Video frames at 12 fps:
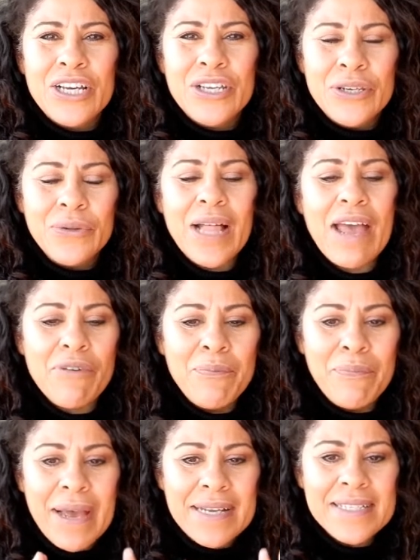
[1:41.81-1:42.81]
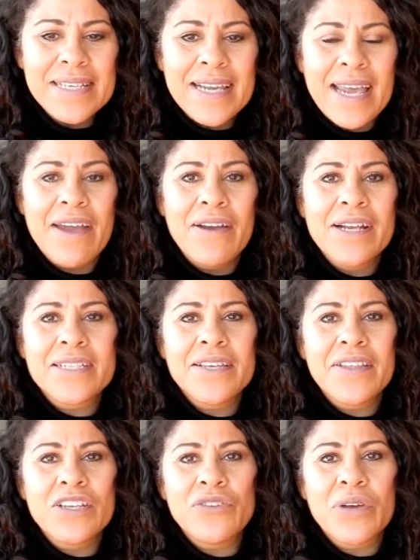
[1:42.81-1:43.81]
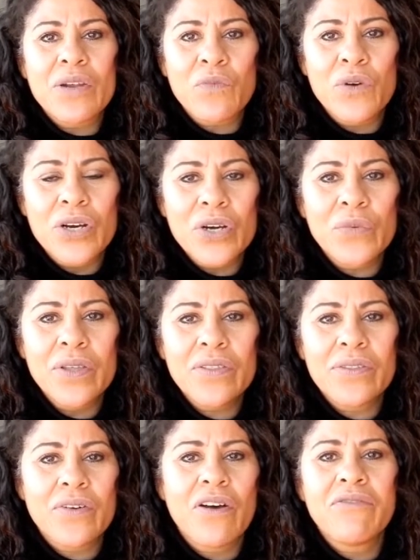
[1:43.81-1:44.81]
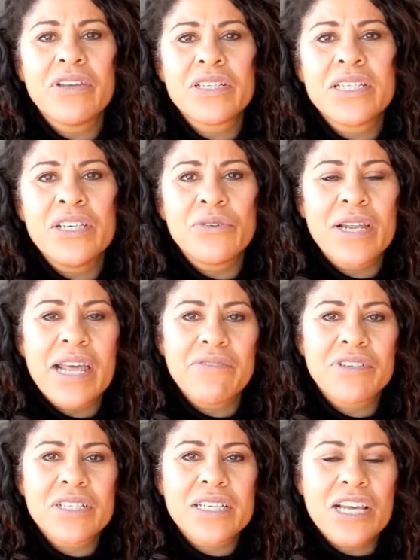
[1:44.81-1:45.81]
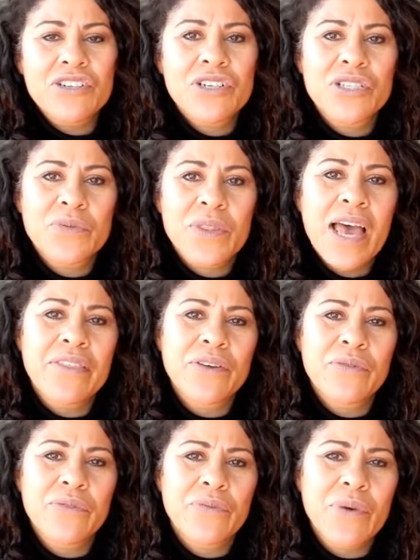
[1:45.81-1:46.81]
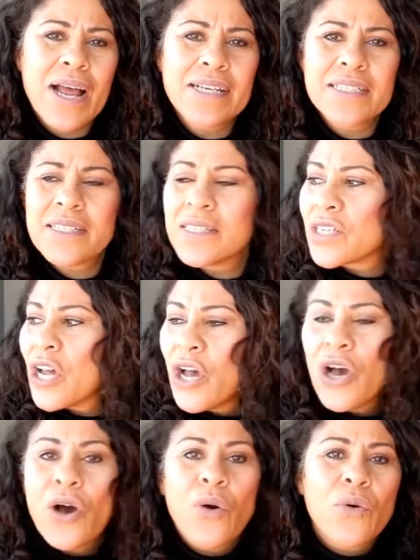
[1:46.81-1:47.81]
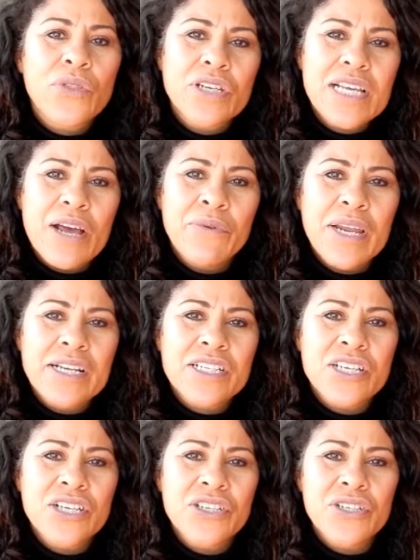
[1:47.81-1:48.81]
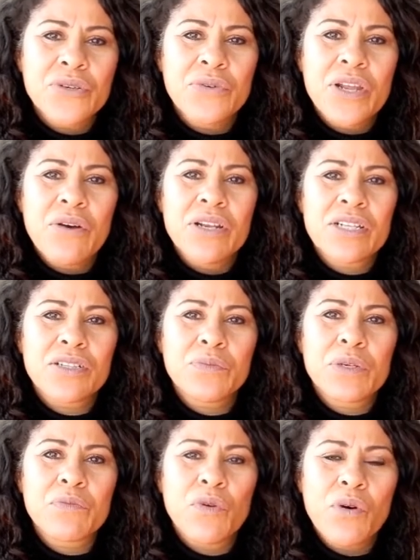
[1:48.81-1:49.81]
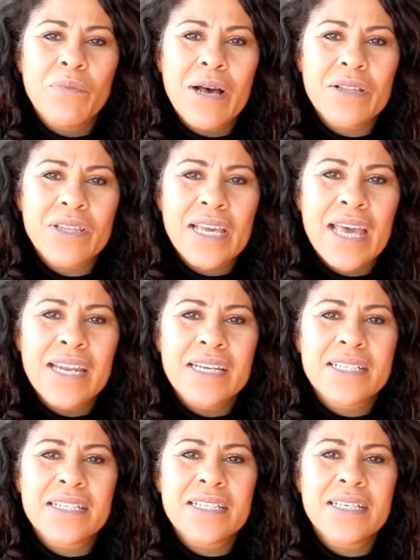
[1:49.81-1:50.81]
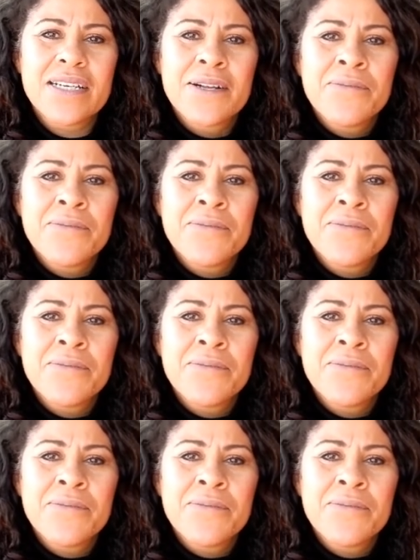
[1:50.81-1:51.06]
You'll have a basic character that you can work with. Obviously, you can have discussions with either writers or the directors who know a little bit more about the character.